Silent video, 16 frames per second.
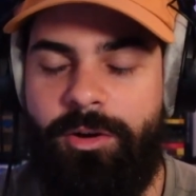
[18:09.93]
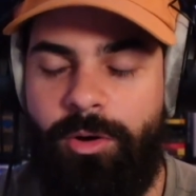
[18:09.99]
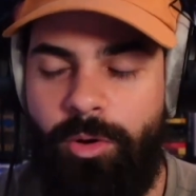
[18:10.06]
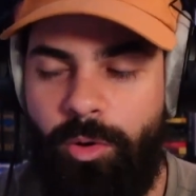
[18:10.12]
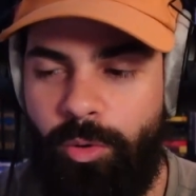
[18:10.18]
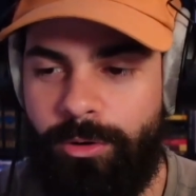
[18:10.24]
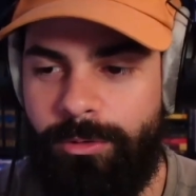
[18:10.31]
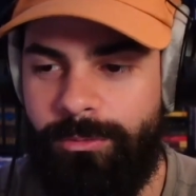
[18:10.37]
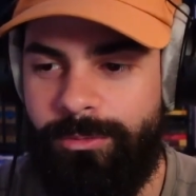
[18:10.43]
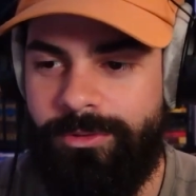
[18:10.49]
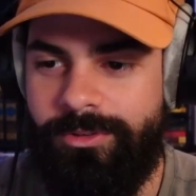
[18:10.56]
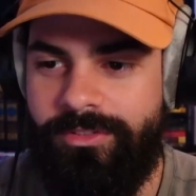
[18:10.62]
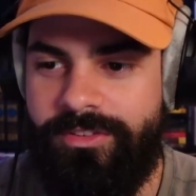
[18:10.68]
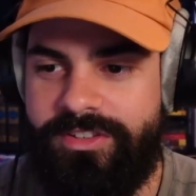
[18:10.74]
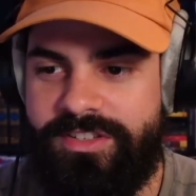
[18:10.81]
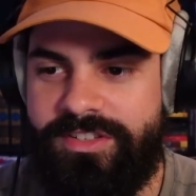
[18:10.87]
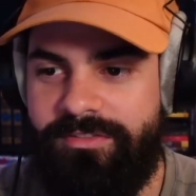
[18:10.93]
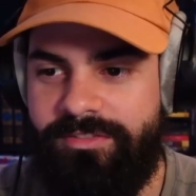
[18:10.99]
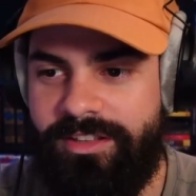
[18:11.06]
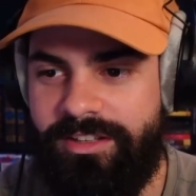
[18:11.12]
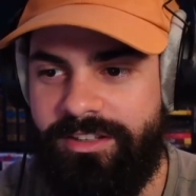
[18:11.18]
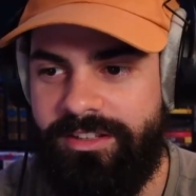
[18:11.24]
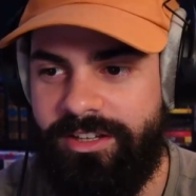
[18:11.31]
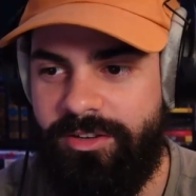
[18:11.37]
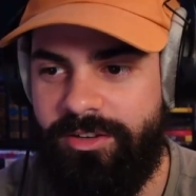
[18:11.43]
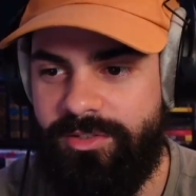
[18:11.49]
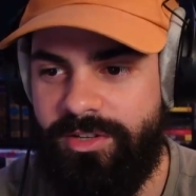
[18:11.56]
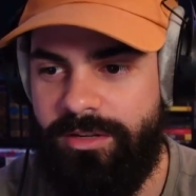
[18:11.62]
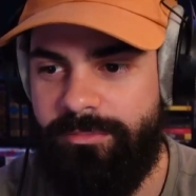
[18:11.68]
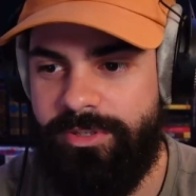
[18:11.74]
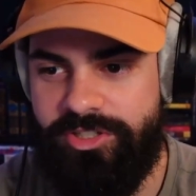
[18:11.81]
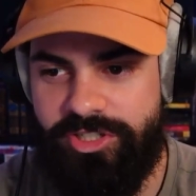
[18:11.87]
horrible, and the stuff that goes
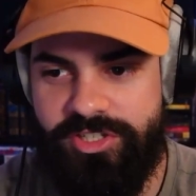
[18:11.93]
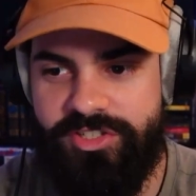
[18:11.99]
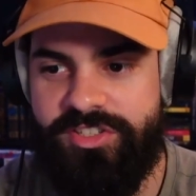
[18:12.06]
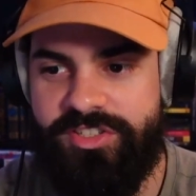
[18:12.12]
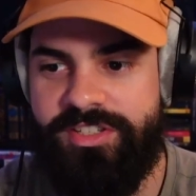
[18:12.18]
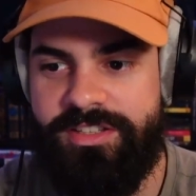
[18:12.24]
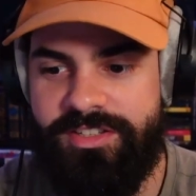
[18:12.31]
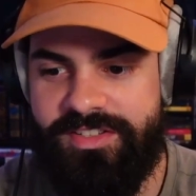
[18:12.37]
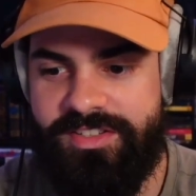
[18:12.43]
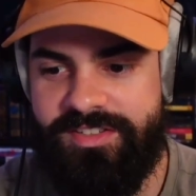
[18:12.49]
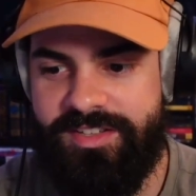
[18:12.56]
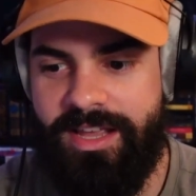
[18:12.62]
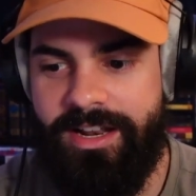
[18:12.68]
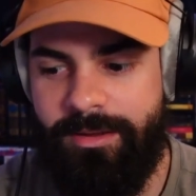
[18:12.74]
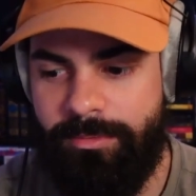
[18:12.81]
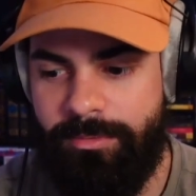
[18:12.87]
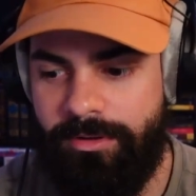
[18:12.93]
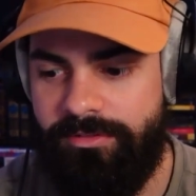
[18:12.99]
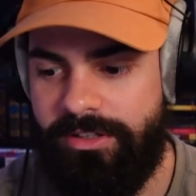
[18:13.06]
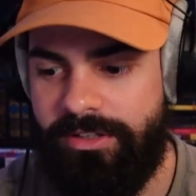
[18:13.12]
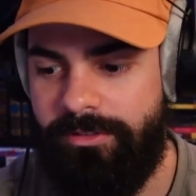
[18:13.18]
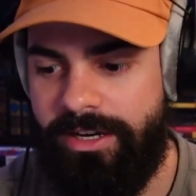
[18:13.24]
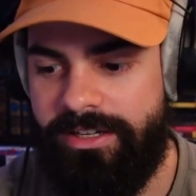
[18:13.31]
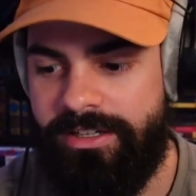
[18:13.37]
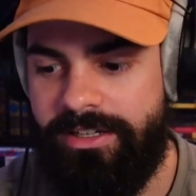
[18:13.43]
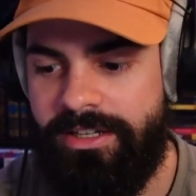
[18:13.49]
on, but just the setup of it, right?